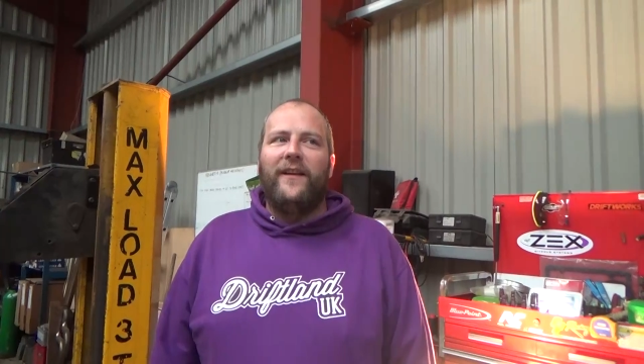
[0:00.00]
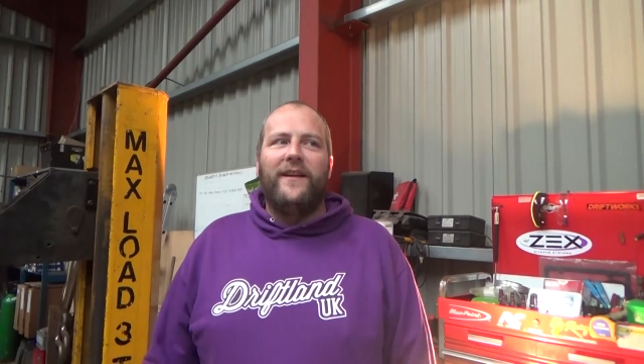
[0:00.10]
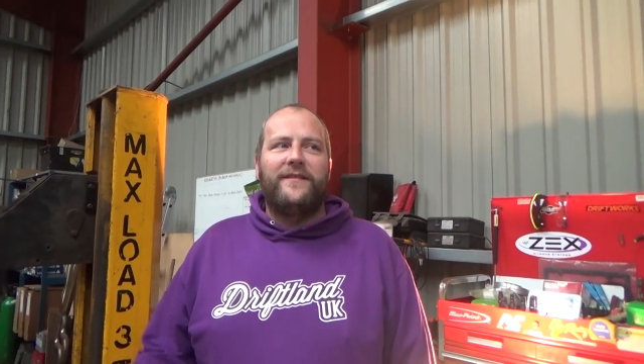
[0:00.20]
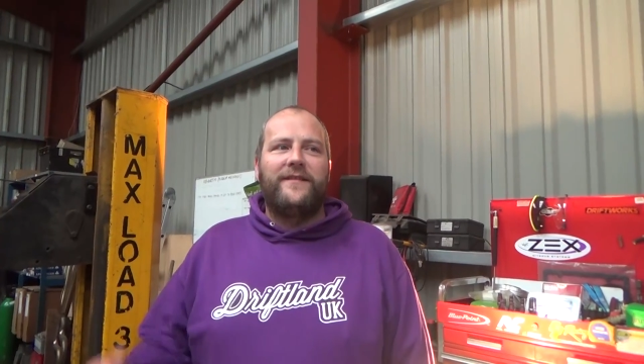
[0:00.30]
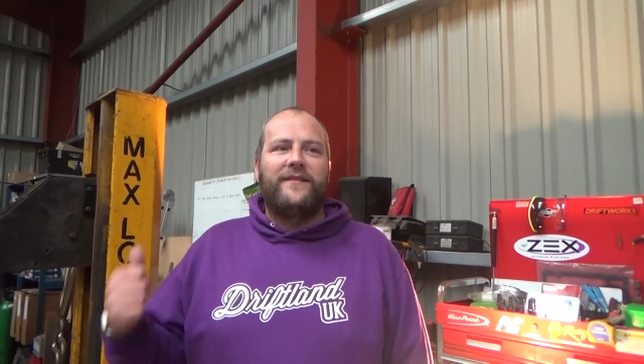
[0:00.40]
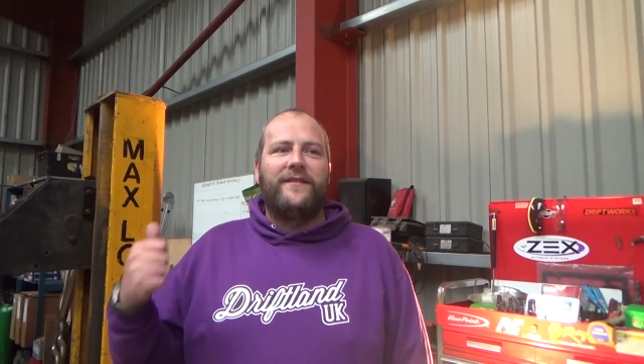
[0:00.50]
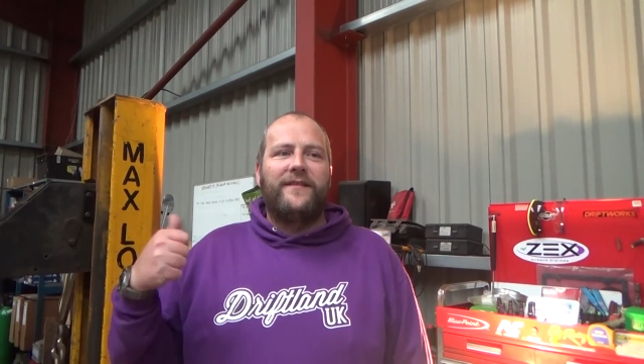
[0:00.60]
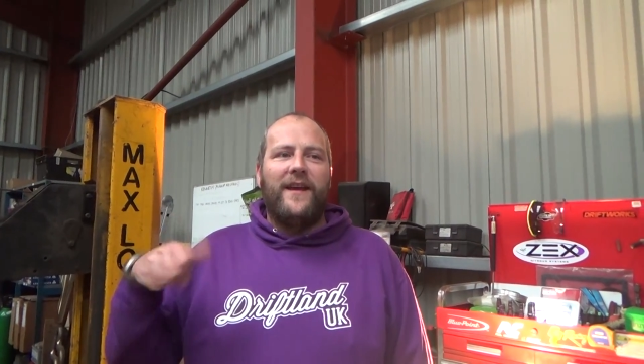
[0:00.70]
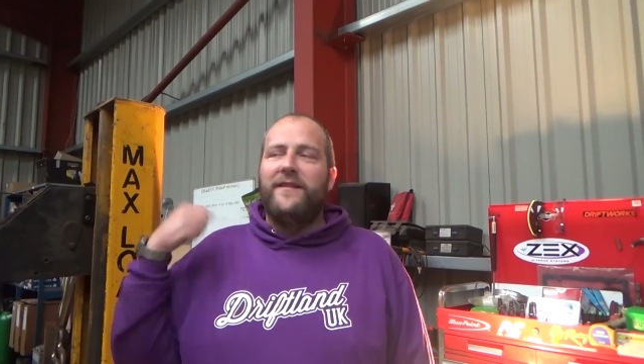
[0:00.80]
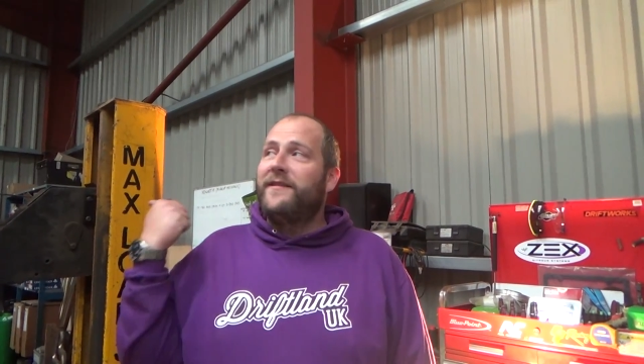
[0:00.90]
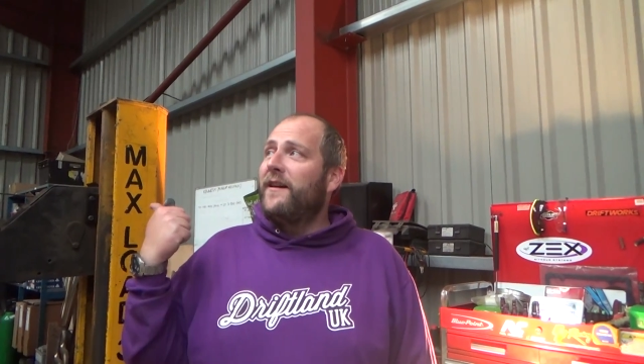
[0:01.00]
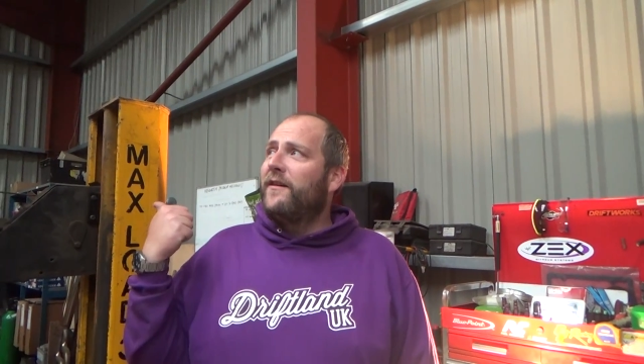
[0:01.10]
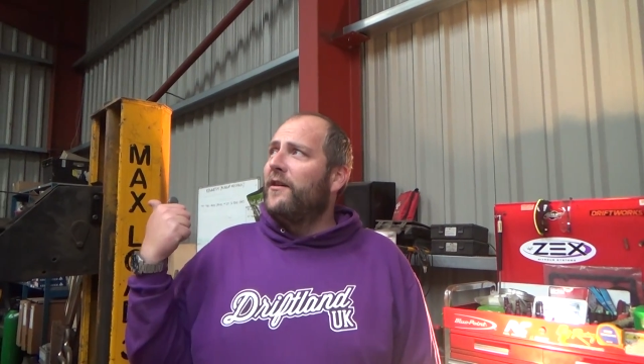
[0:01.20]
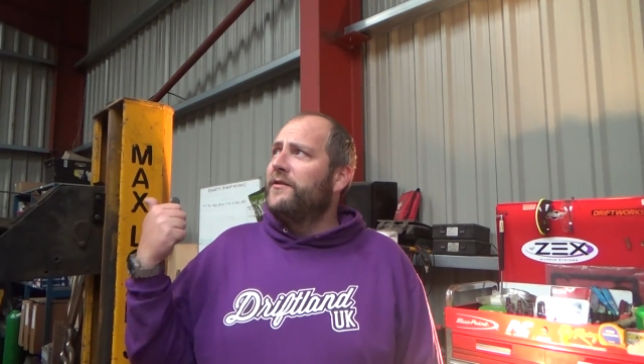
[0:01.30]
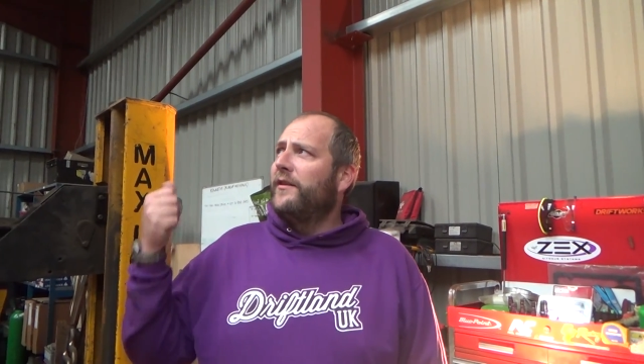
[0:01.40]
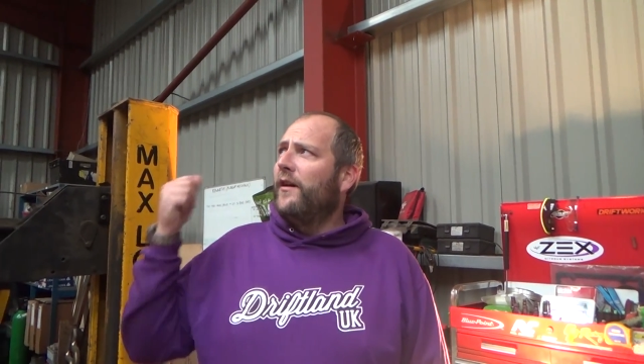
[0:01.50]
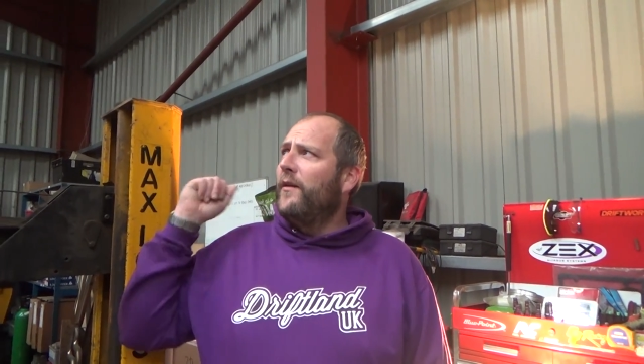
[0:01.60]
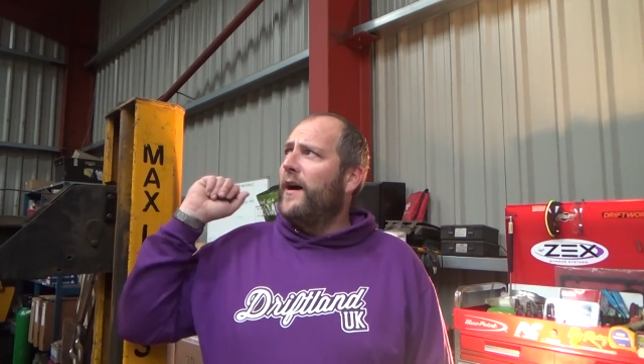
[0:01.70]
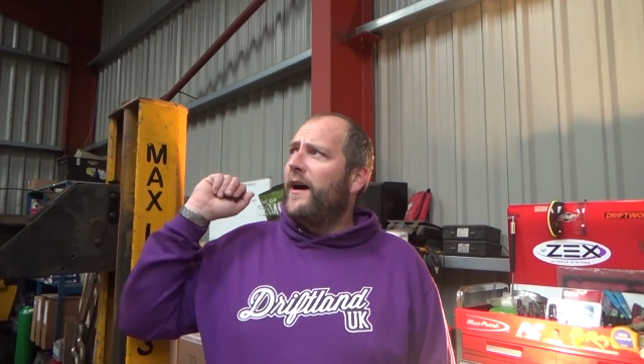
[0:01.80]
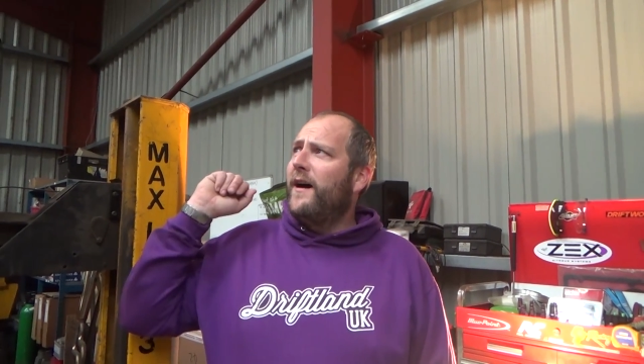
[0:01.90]
let's get the centre
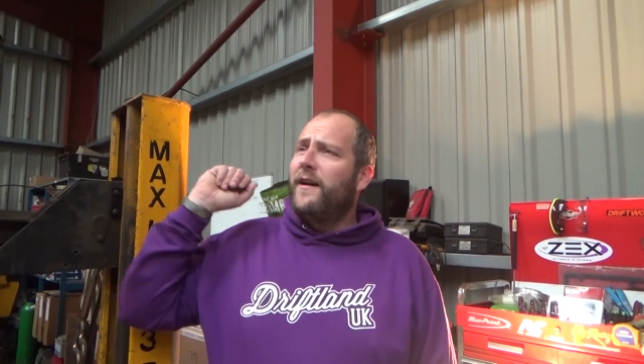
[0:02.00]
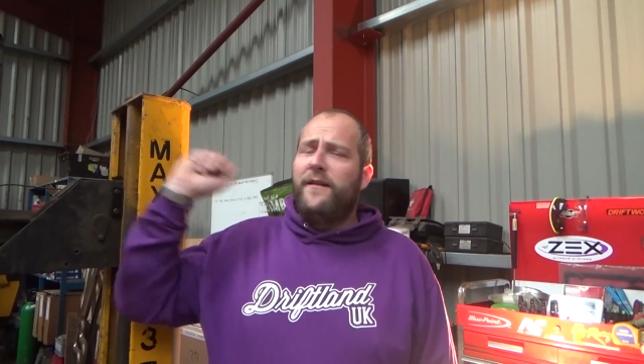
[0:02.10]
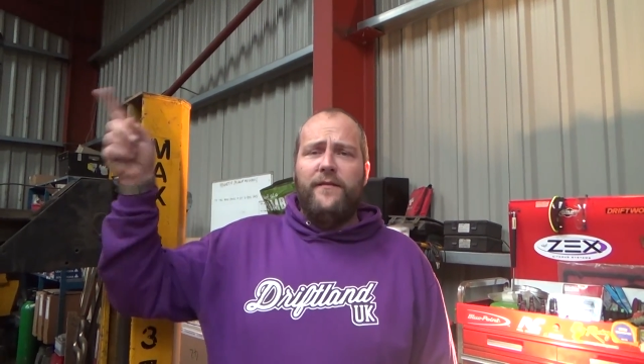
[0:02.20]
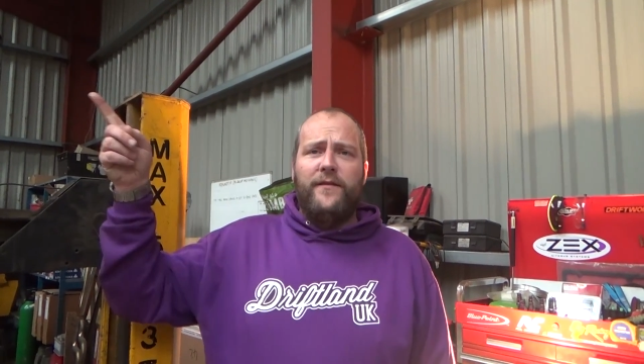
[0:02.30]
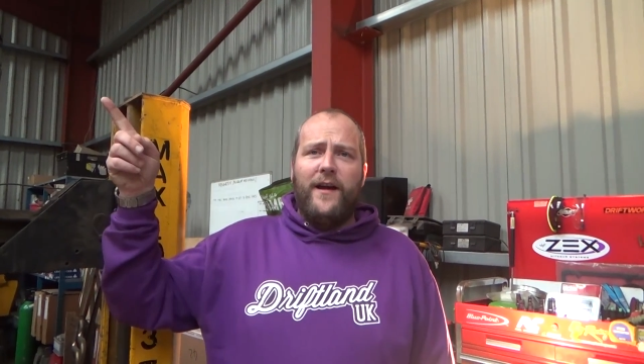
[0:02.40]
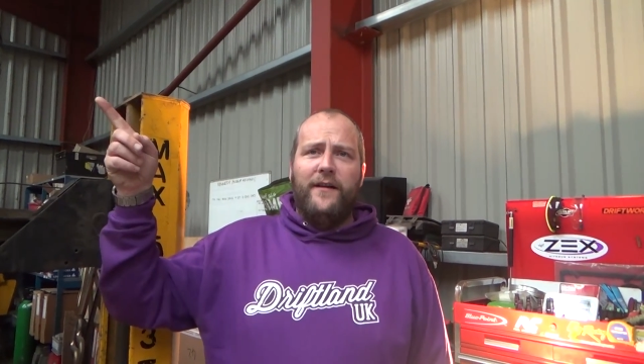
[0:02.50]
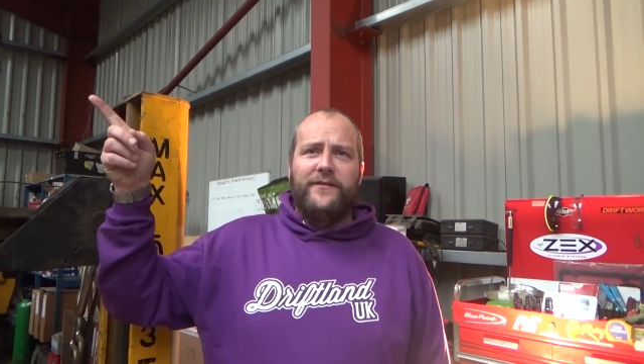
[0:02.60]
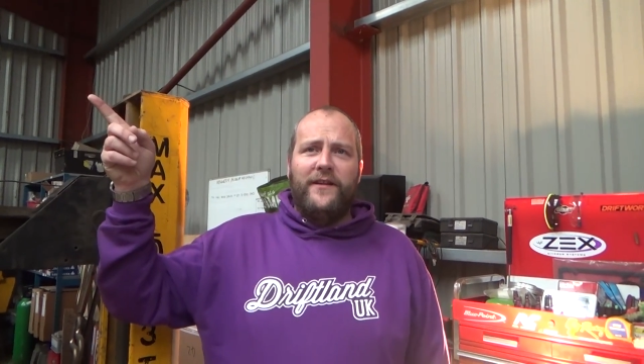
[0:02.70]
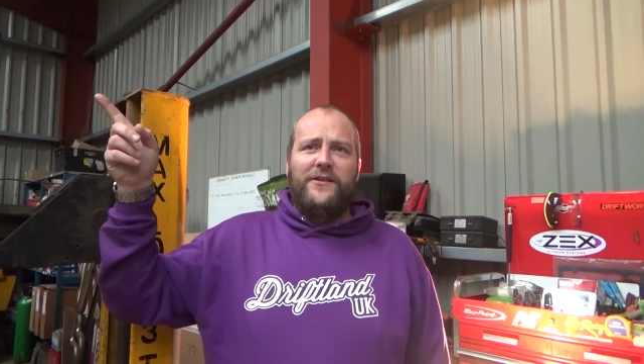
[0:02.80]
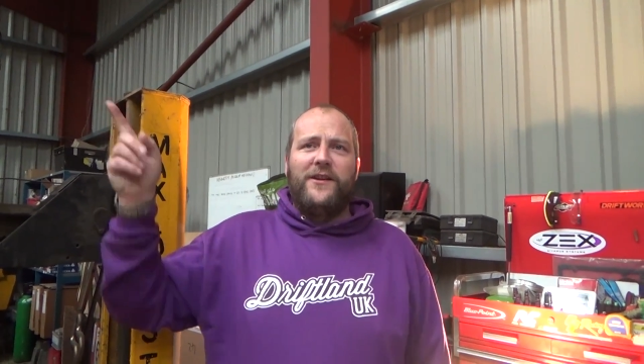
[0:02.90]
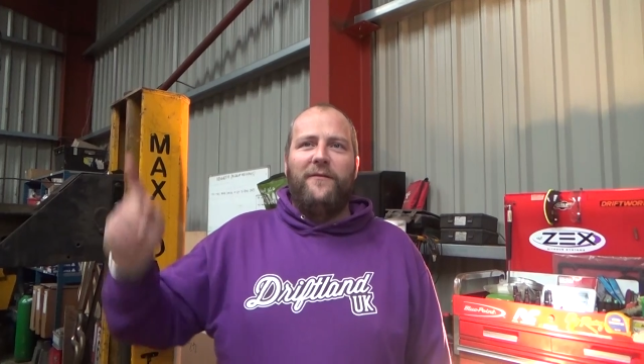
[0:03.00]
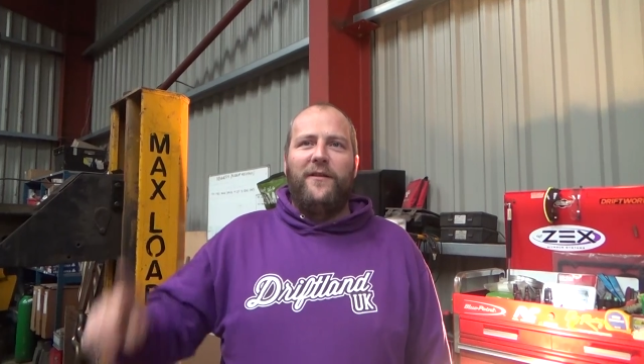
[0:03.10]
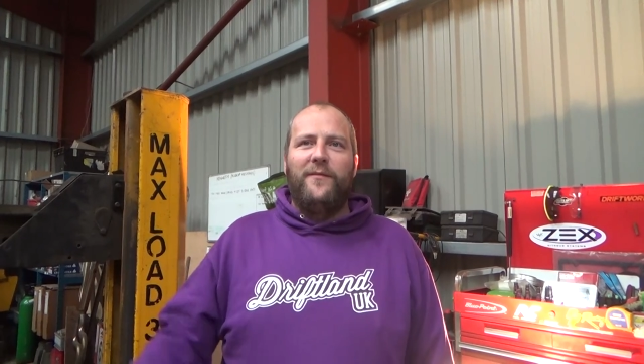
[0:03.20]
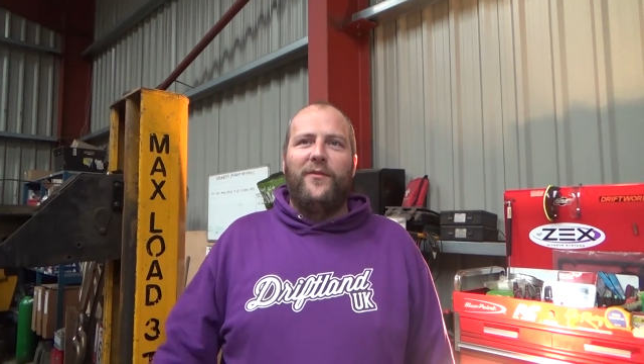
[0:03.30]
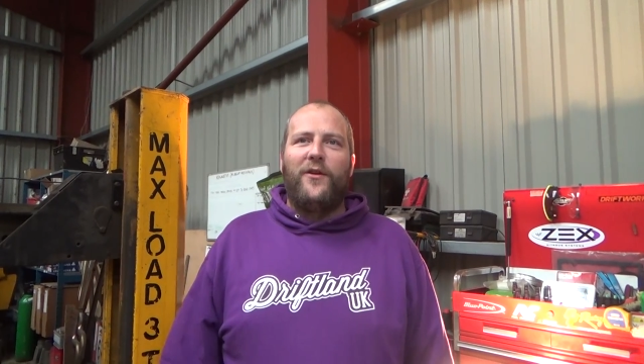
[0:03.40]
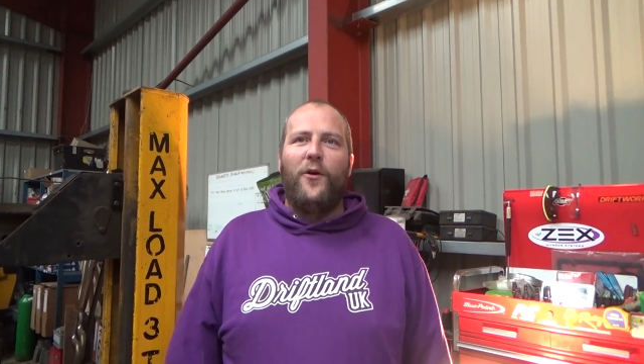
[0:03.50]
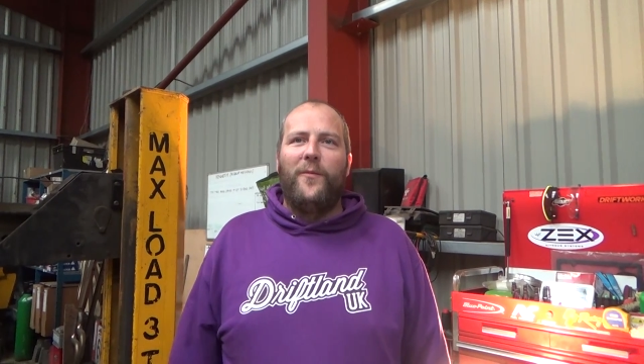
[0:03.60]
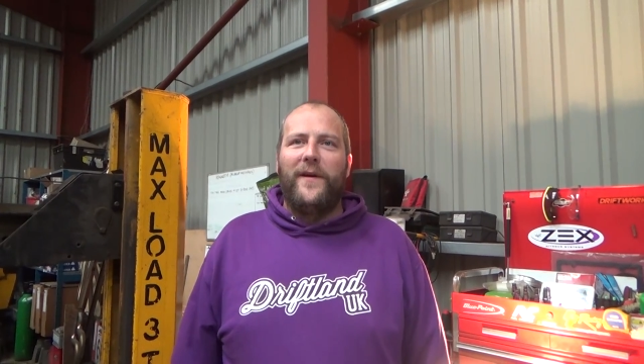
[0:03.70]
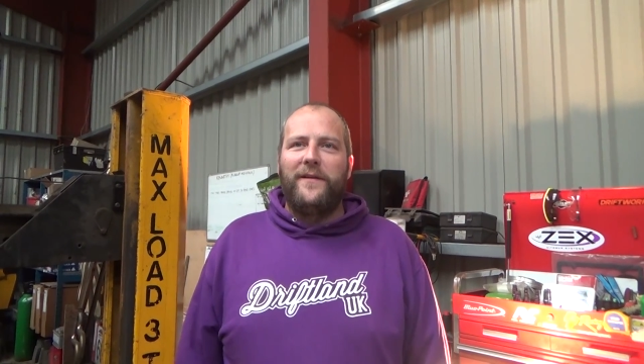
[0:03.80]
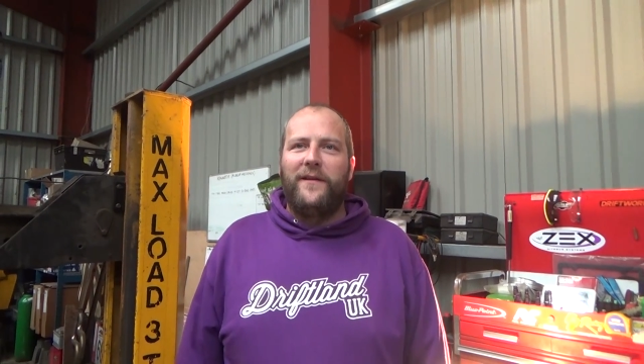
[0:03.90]
console out and sledgehammer the bonnet open.